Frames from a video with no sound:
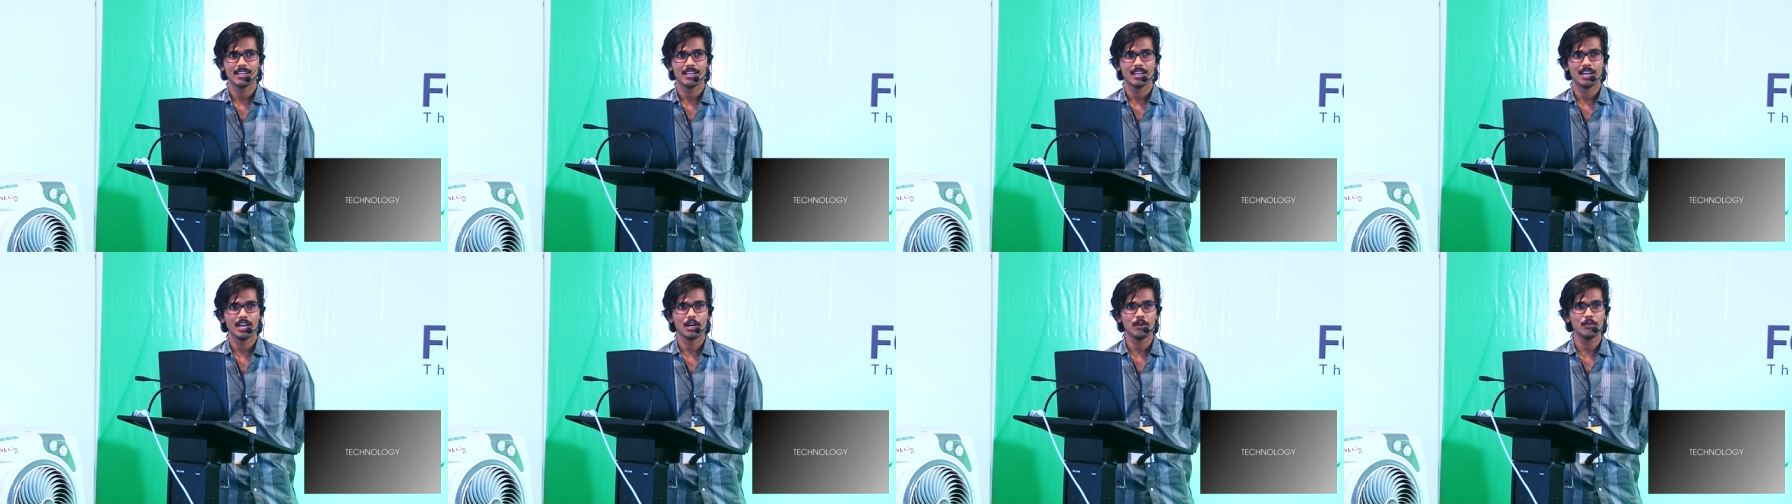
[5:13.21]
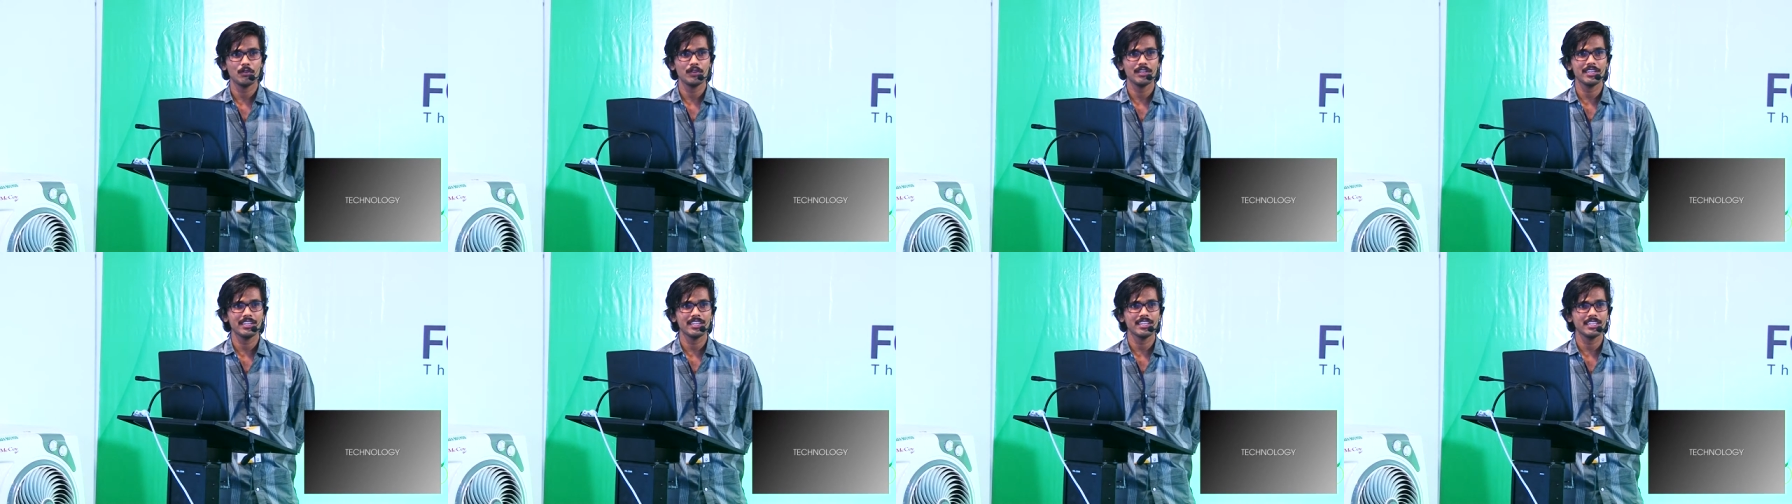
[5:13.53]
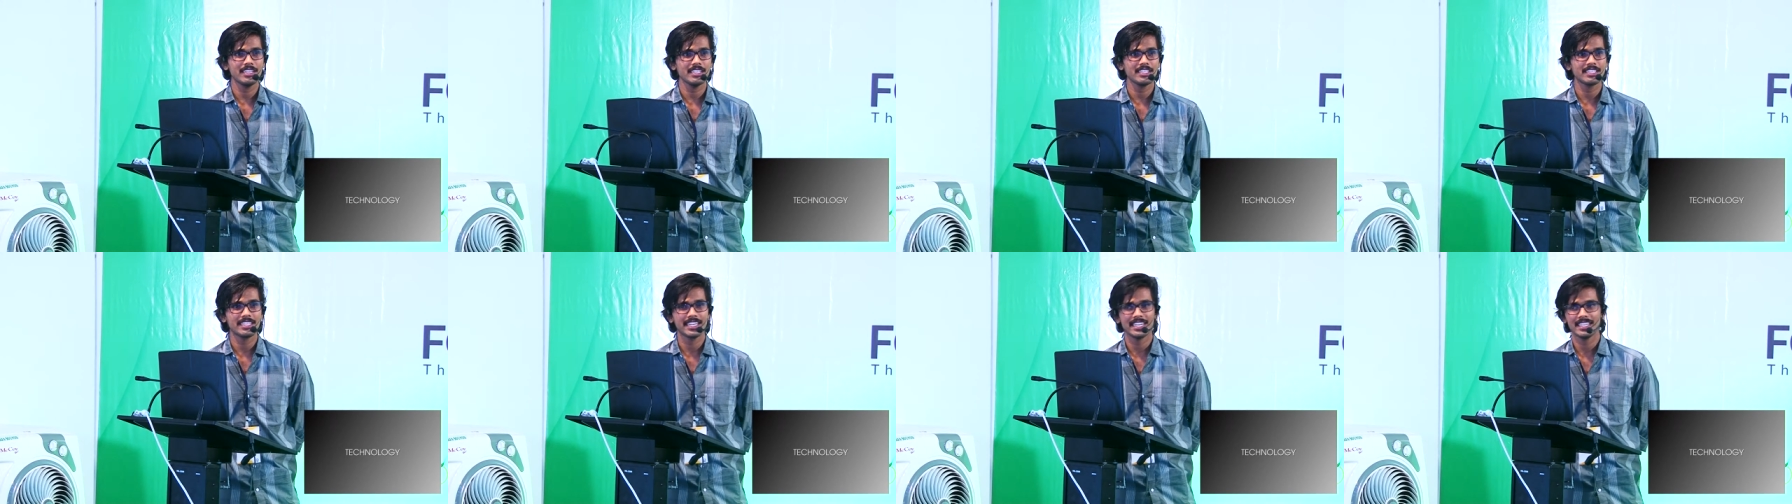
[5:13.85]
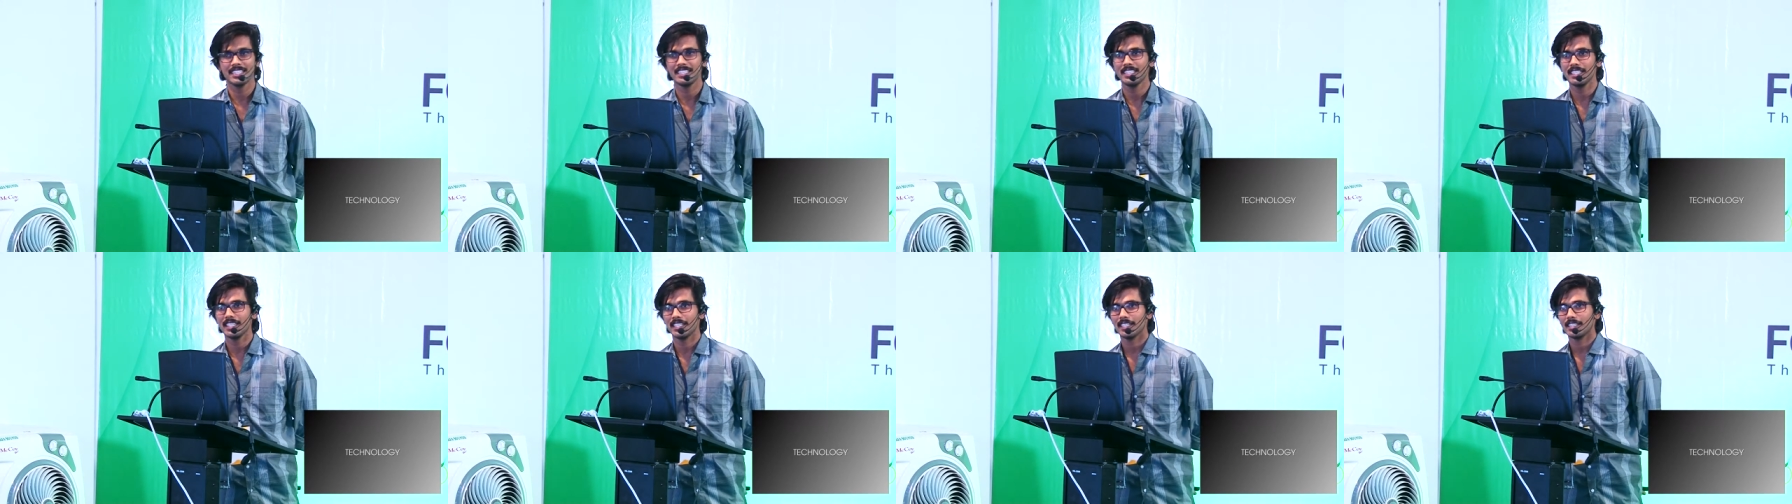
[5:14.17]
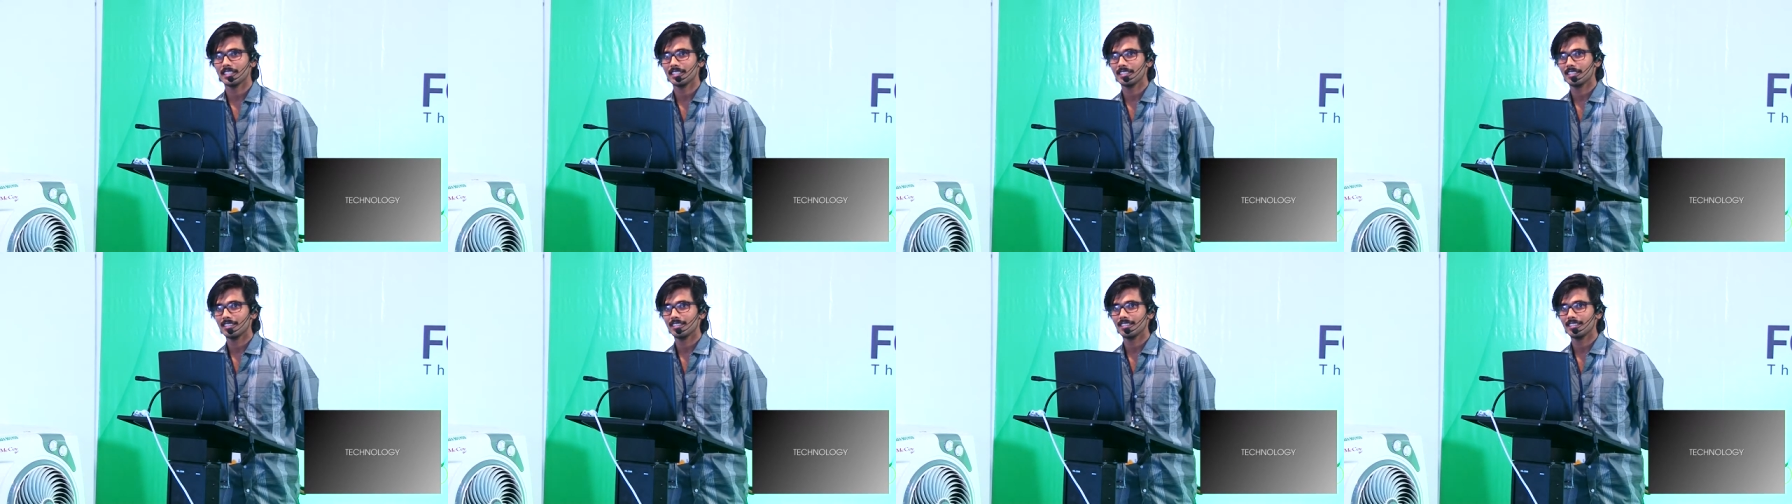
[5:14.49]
How we get there?